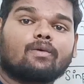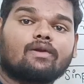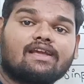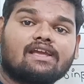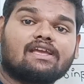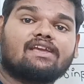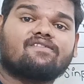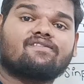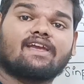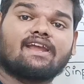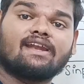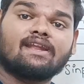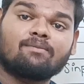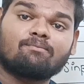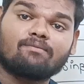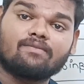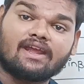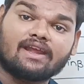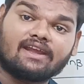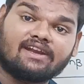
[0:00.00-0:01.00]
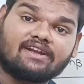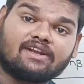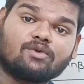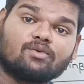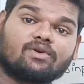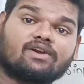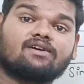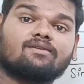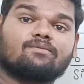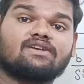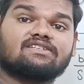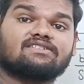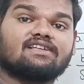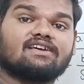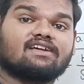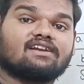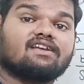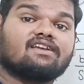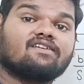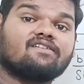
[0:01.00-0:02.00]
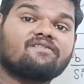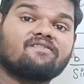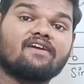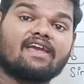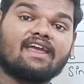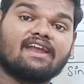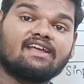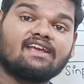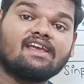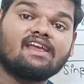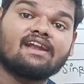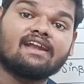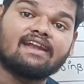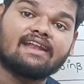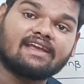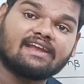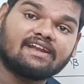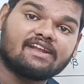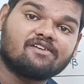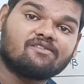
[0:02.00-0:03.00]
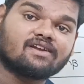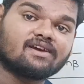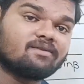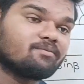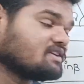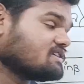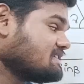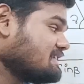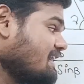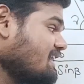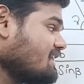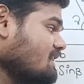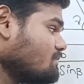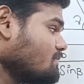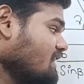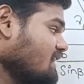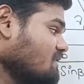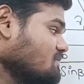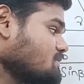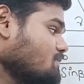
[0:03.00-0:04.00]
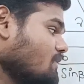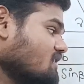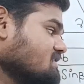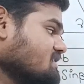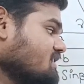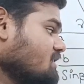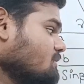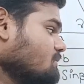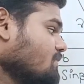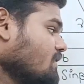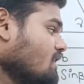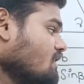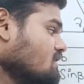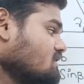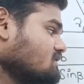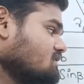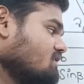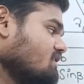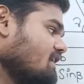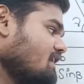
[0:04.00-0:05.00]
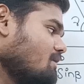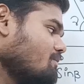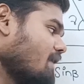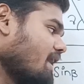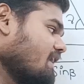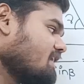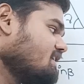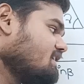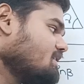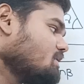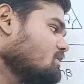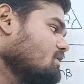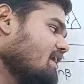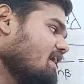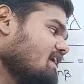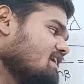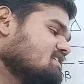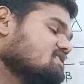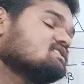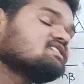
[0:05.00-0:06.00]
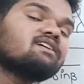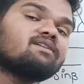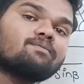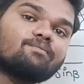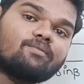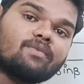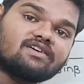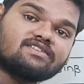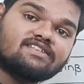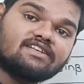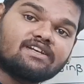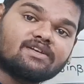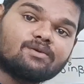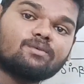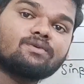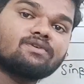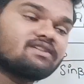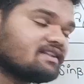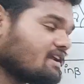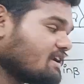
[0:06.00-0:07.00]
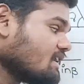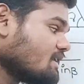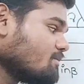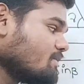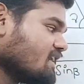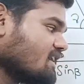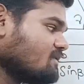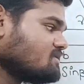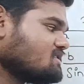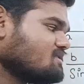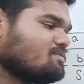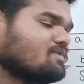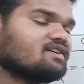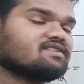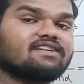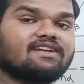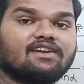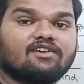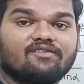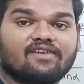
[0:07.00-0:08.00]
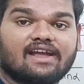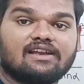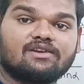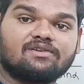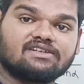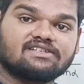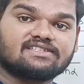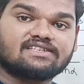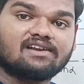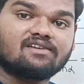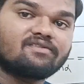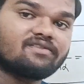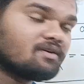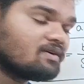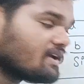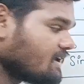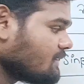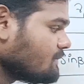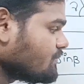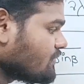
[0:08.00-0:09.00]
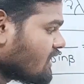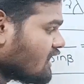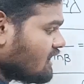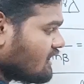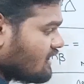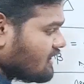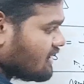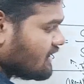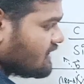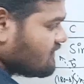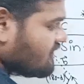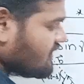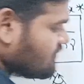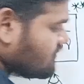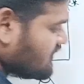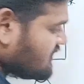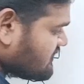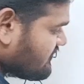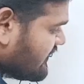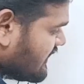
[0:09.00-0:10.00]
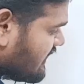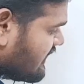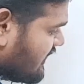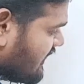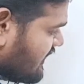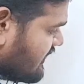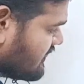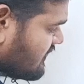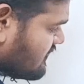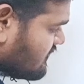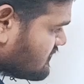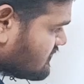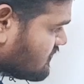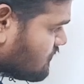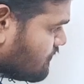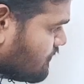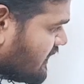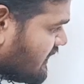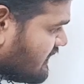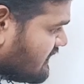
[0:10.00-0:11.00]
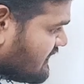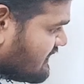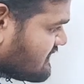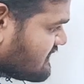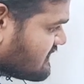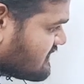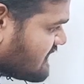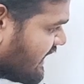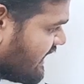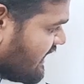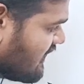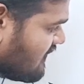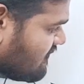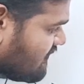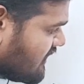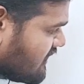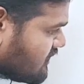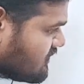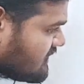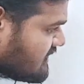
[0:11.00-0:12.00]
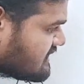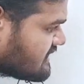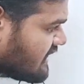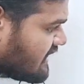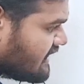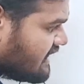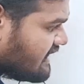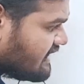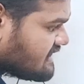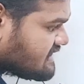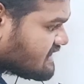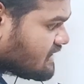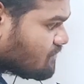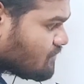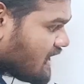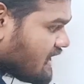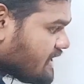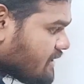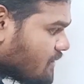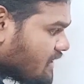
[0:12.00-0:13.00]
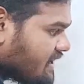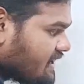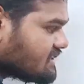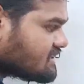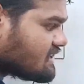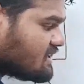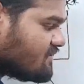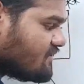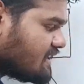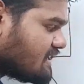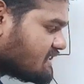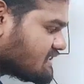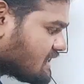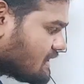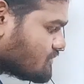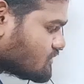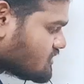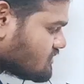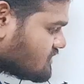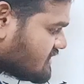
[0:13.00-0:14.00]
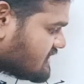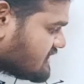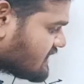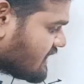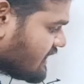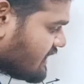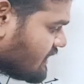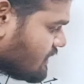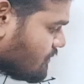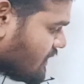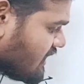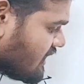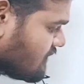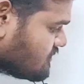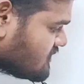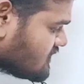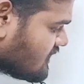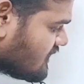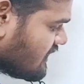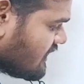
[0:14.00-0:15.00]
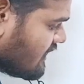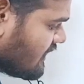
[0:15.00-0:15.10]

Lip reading: only if any negative term is there, if any negative term is there, it becomes positive. So in a magnitude a is a positive, then it becomes positive value itself. Okay, right, from this we can write. So bring this sine alpha to this side. It is in multiplication. If it is comes to this side, it becomes